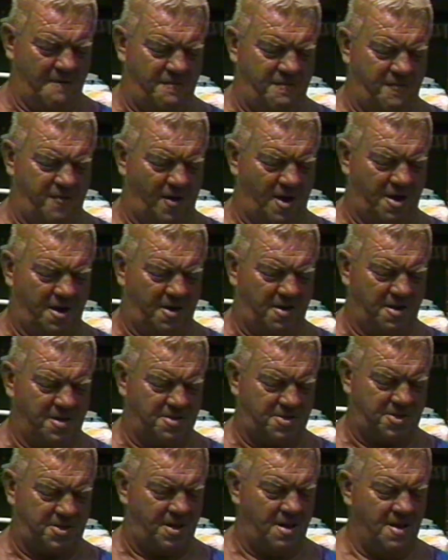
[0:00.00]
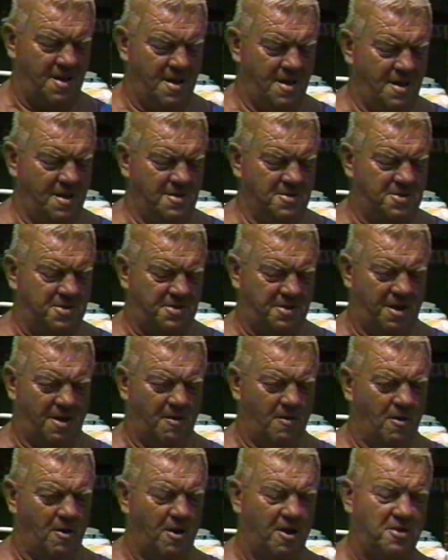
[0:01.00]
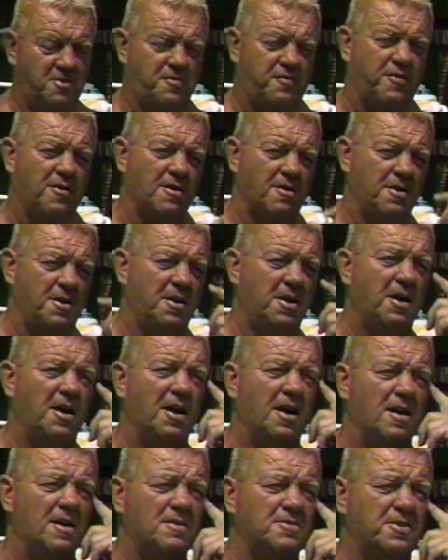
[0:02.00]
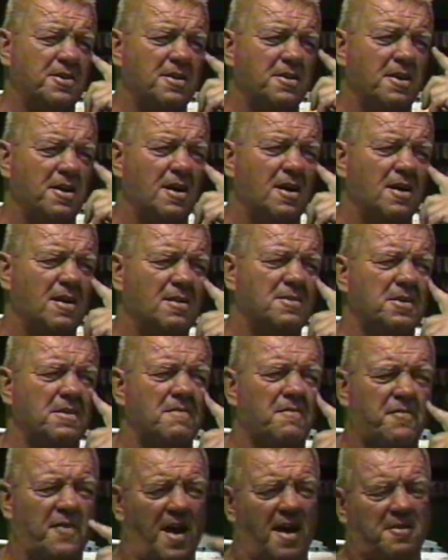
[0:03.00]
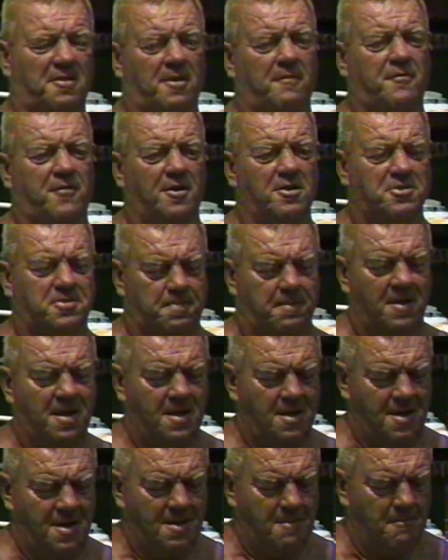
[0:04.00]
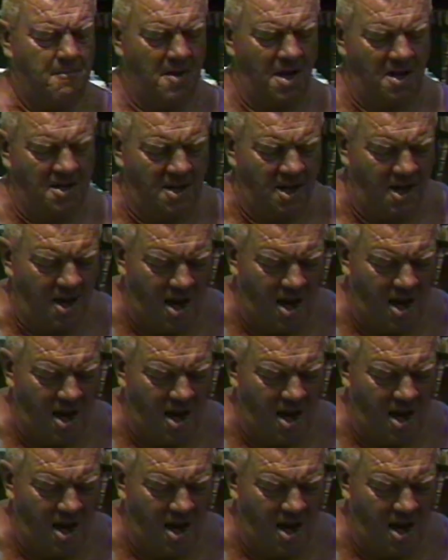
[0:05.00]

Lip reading: I've fought against steroids for years and years. In fact, the first men that